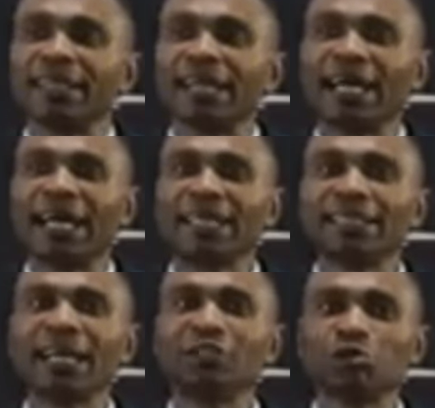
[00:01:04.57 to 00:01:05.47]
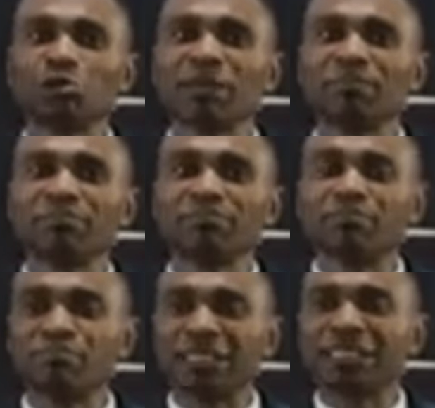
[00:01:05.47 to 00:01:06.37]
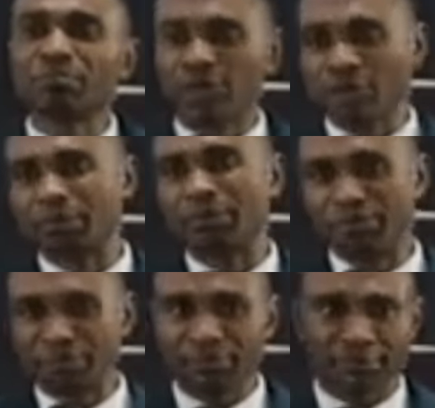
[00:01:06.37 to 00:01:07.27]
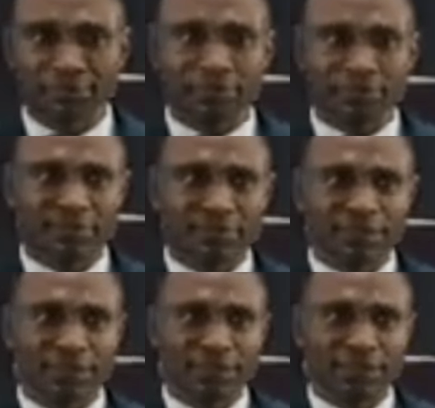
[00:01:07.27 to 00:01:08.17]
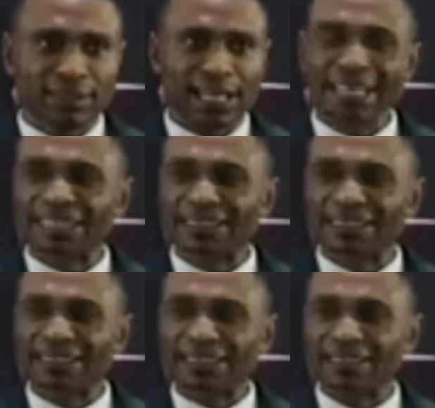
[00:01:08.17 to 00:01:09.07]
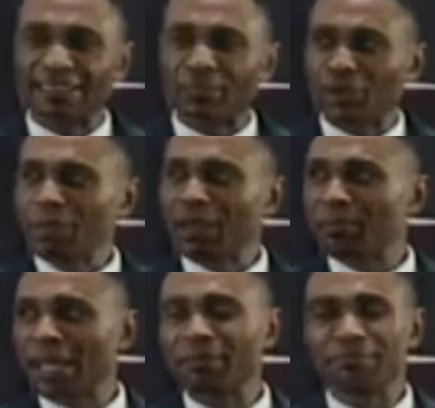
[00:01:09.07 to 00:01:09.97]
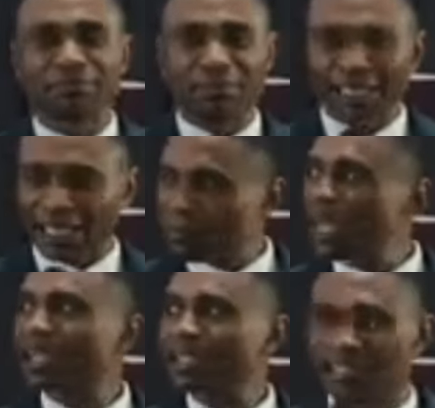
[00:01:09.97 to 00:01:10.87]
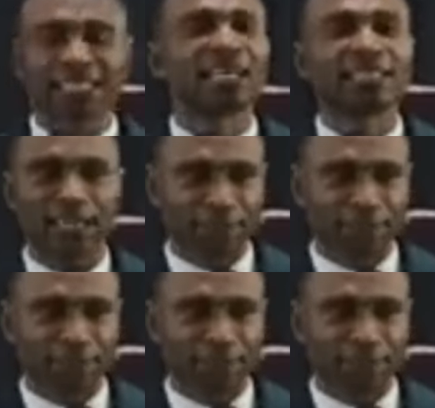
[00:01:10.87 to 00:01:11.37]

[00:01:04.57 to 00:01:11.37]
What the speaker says: enter into a big problem. Like, a problem that became like a scandal.